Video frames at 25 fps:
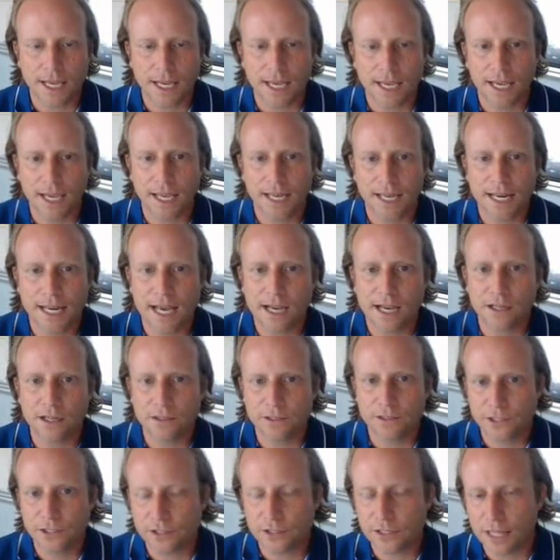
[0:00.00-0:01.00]
and
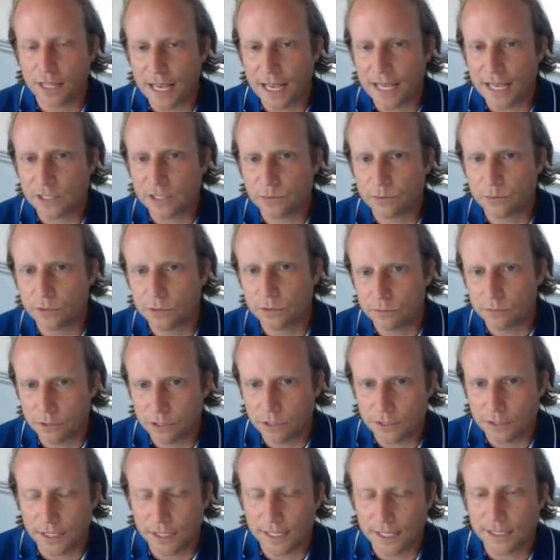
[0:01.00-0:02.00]
now your class will
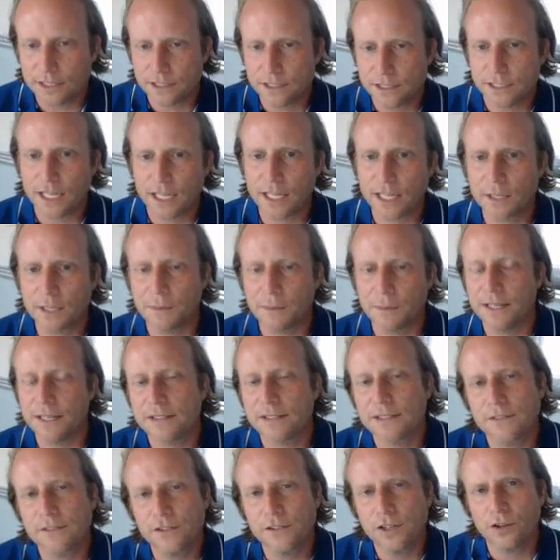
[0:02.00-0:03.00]
look like jelly
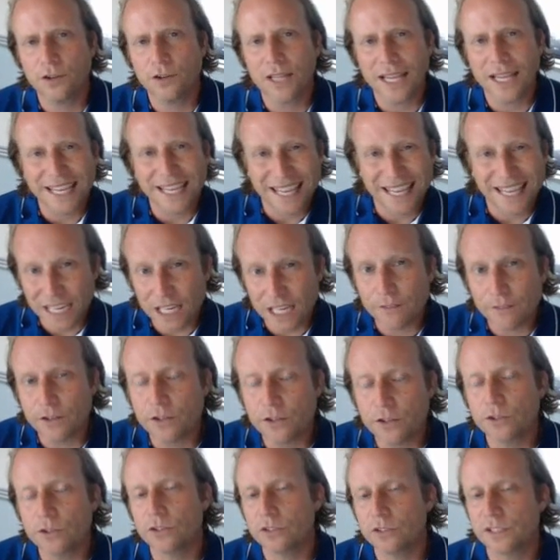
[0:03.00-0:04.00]
beans. If you don't like any of
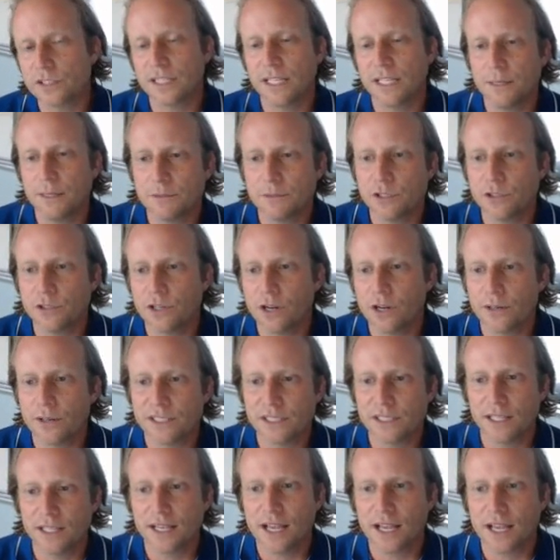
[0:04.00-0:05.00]
Google's themes, you can
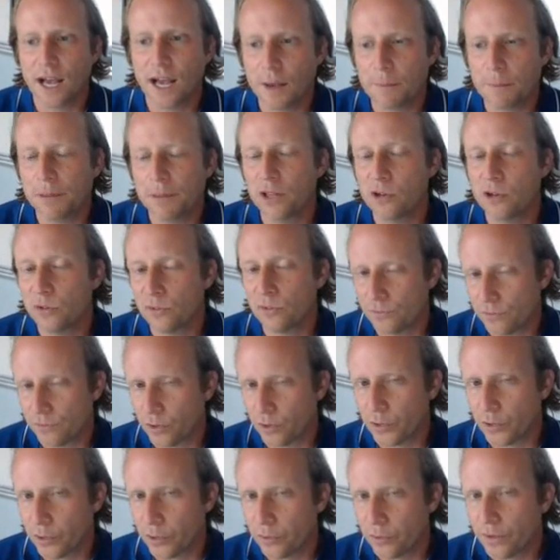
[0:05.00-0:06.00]
always click Upload
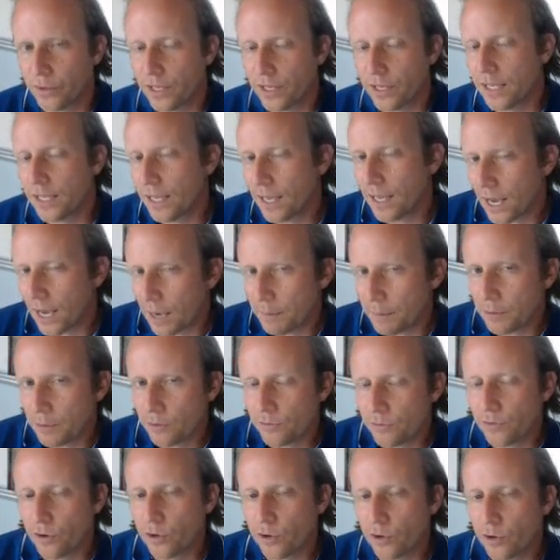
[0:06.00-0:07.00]
Photo.
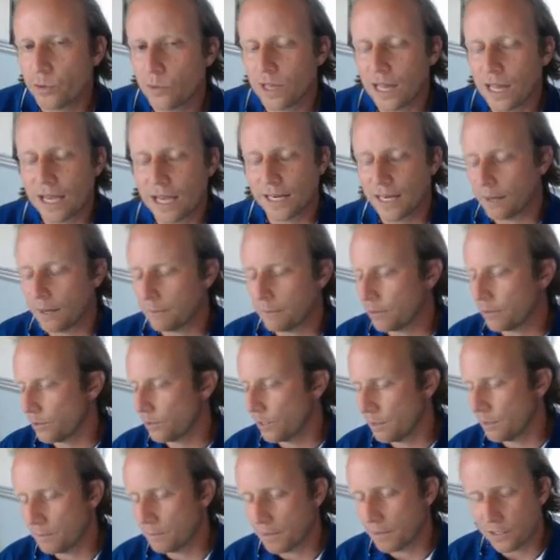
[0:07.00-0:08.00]
Upload Photo will allow you to upload
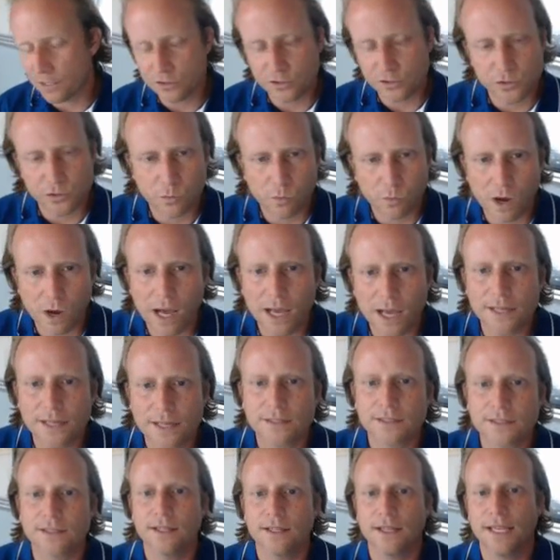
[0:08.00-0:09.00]
any pictures you want.
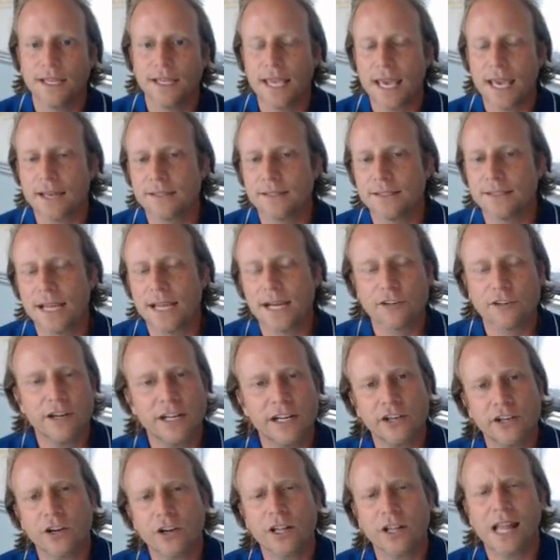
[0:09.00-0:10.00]
Again,
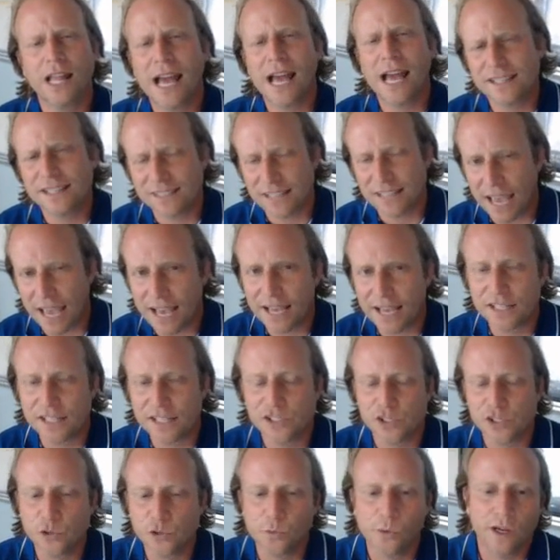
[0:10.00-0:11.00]
decorate your class
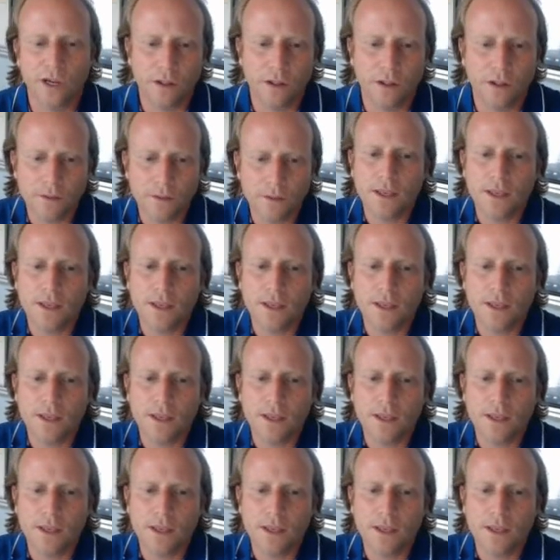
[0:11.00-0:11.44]
as you will.